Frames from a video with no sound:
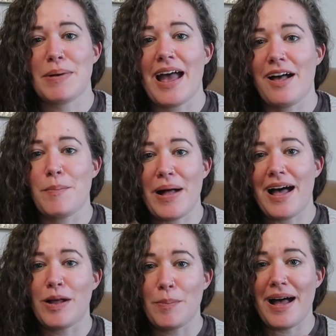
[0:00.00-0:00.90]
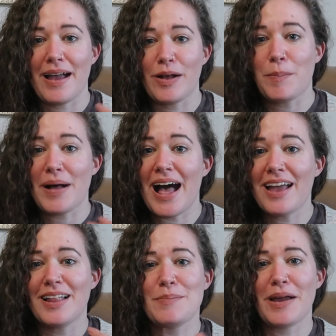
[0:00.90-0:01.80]
pile
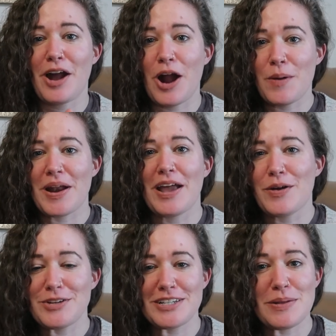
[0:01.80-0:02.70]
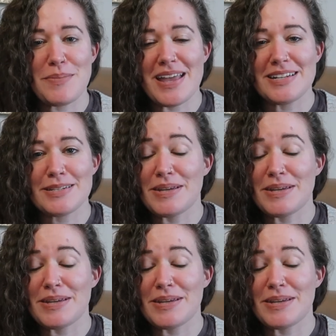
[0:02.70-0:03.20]
in my cart when I go to the bins,